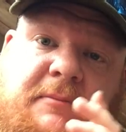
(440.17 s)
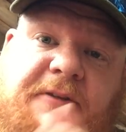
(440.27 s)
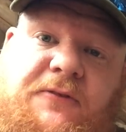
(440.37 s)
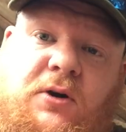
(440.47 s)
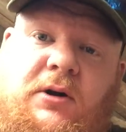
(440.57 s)

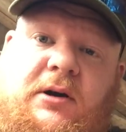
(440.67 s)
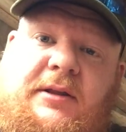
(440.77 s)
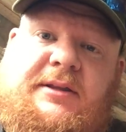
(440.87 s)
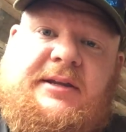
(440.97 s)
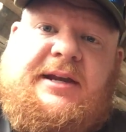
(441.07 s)

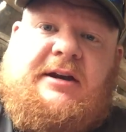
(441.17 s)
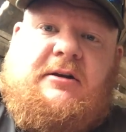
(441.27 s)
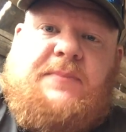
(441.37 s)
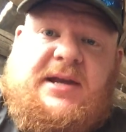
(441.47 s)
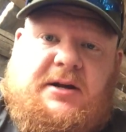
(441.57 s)
Before, the
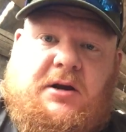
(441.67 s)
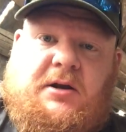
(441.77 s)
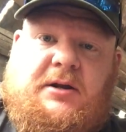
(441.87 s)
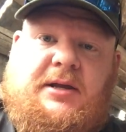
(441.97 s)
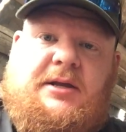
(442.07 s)

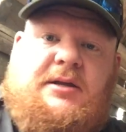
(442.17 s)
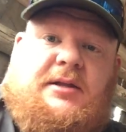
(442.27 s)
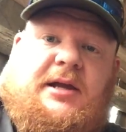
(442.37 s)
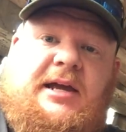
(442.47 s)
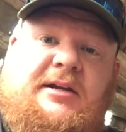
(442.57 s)
carabiner,
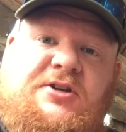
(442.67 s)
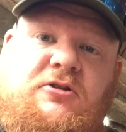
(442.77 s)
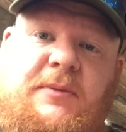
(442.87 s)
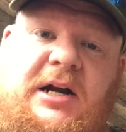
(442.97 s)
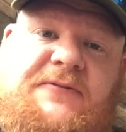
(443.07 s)
I had to
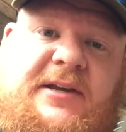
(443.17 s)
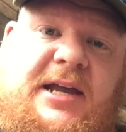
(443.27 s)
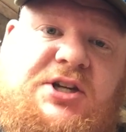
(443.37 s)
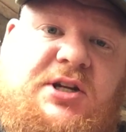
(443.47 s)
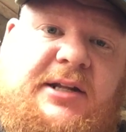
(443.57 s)
do a
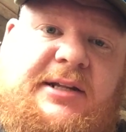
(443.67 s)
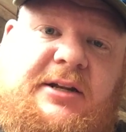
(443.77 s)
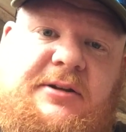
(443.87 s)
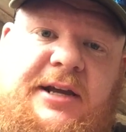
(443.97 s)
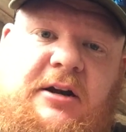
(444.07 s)
modification on the
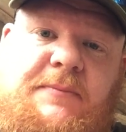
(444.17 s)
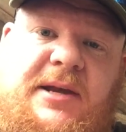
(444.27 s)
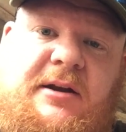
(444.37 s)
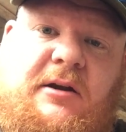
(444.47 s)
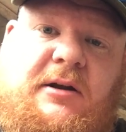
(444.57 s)
little
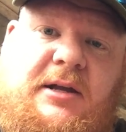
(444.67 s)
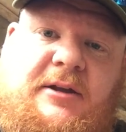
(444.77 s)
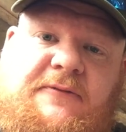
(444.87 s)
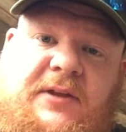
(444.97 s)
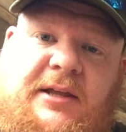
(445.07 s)
carabiner
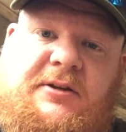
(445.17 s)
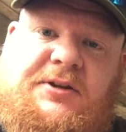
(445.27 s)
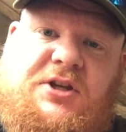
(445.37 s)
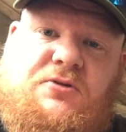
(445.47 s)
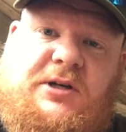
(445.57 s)
for that
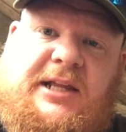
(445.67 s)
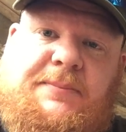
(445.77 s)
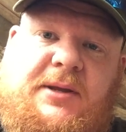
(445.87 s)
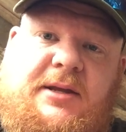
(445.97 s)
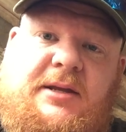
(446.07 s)
little
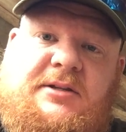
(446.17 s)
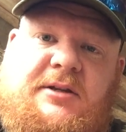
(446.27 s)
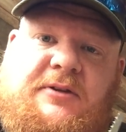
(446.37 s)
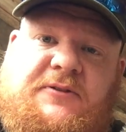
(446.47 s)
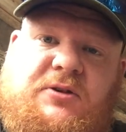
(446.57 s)
U-clip
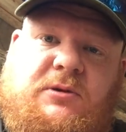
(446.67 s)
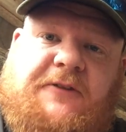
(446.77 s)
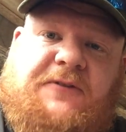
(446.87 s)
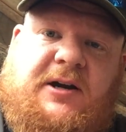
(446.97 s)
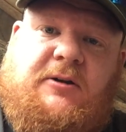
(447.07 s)
to do with
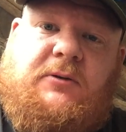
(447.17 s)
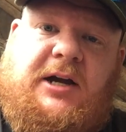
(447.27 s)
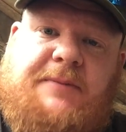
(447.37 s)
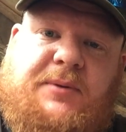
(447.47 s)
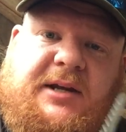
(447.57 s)
a ferro
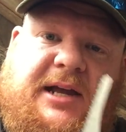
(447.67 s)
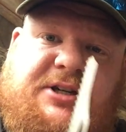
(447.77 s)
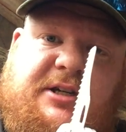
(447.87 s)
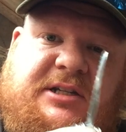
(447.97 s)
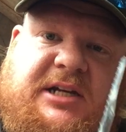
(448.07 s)
rod. But I
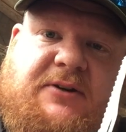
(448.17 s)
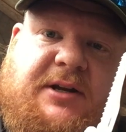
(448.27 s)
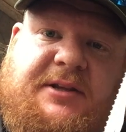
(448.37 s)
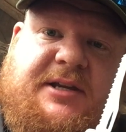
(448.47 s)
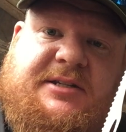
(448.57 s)
actually
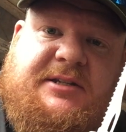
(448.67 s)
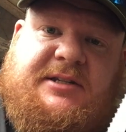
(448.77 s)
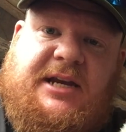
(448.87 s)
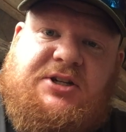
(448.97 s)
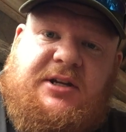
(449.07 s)
discovered on this,
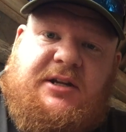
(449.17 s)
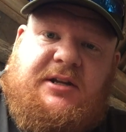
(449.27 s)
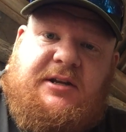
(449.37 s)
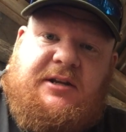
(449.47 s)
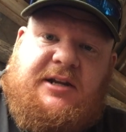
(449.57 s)
it's actually
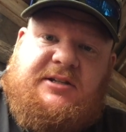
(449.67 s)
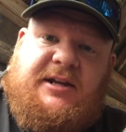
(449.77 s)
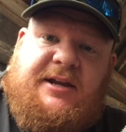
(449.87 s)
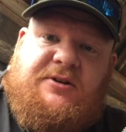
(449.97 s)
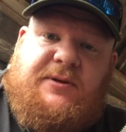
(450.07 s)
a nice
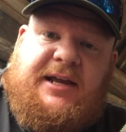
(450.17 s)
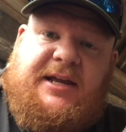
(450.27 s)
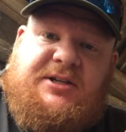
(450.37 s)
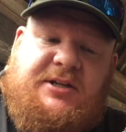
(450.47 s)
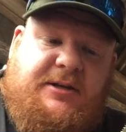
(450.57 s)
90-degree
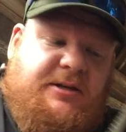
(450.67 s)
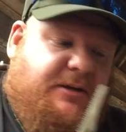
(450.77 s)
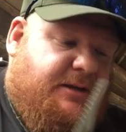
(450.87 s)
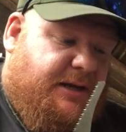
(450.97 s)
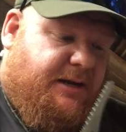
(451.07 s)
edge,
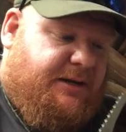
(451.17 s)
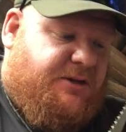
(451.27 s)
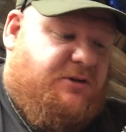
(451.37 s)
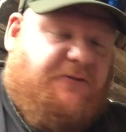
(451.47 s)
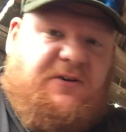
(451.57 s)
and I
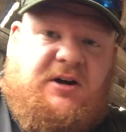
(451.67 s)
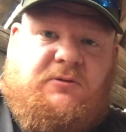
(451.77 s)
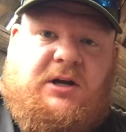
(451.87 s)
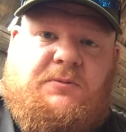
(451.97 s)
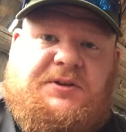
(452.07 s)
can use a ferro
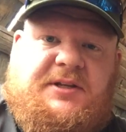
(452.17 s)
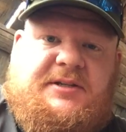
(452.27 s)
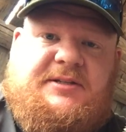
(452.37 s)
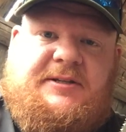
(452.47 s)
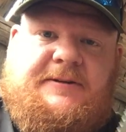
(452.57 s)
rod with
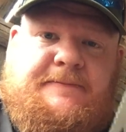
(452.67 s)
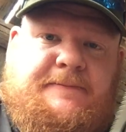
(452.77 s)
this.